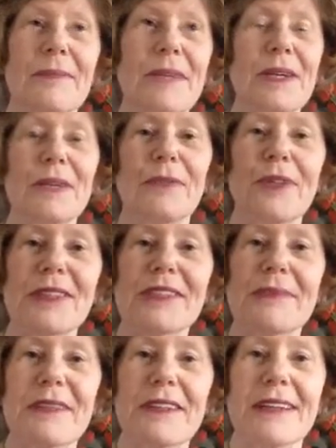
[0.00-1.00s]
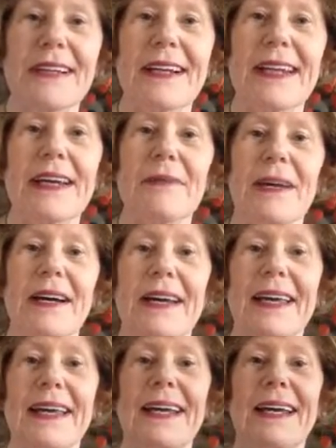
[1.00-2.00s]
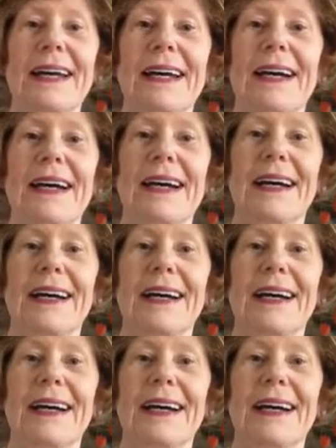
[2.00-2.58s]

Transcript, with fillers: being a wordsmith that I am, I, uh,